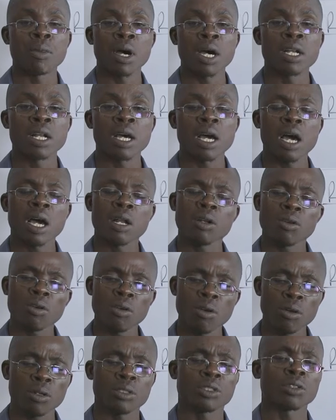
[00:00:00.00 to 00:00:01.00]
manner, and
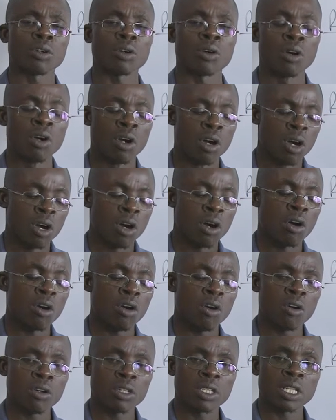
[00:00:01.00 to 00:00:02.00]
also
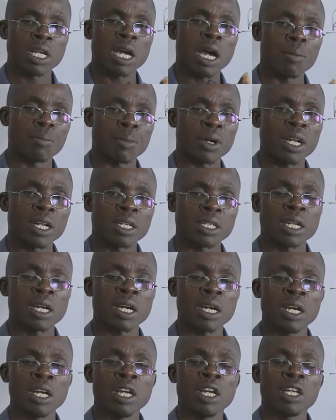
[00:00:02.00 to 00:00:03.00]
hold the
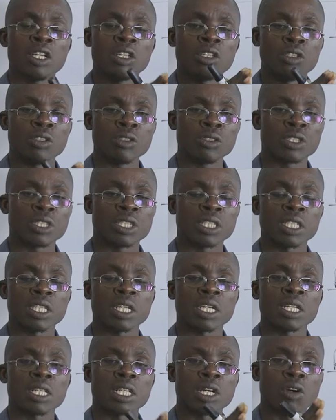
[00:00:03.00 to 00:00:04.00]
apparatus
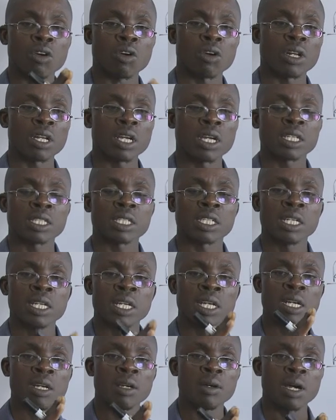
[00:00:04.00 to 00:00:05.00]
using the correct
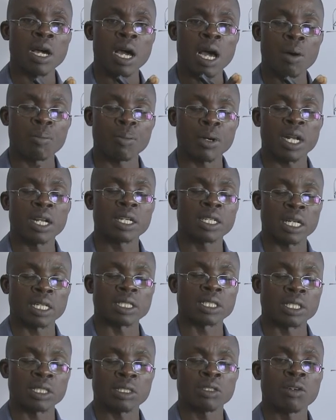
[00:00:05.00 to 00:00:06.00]

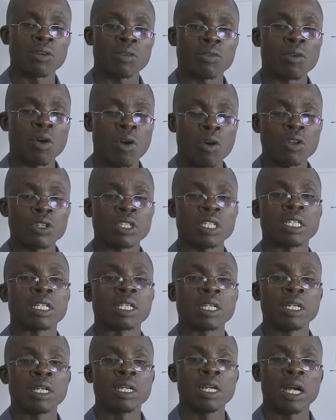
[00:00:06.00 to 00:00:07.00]
apparatus for
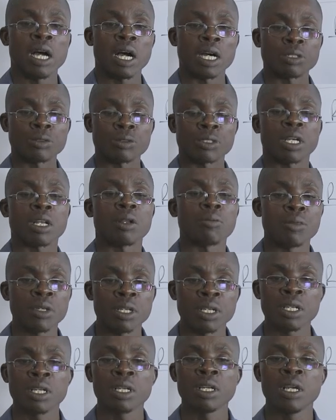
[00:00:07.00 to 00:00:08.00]
holding, as we shall
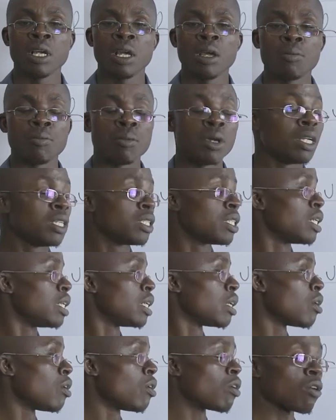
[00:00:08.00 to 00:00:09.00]
be
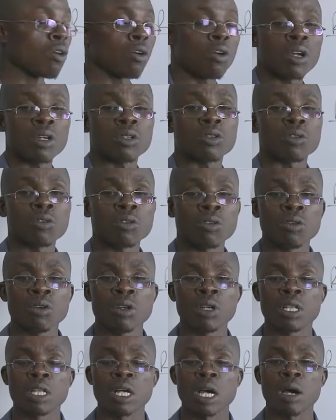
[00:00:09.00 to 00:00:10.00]
mentioning or going
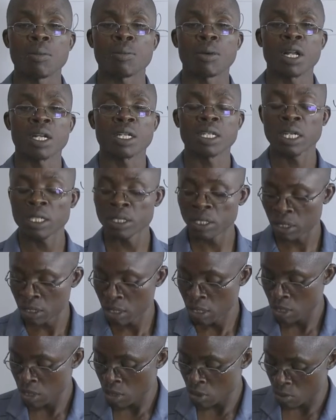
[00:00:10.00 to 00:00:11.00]
through the apparatus
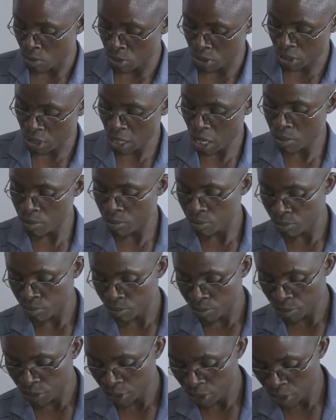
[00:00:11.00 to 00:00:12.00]
with the time.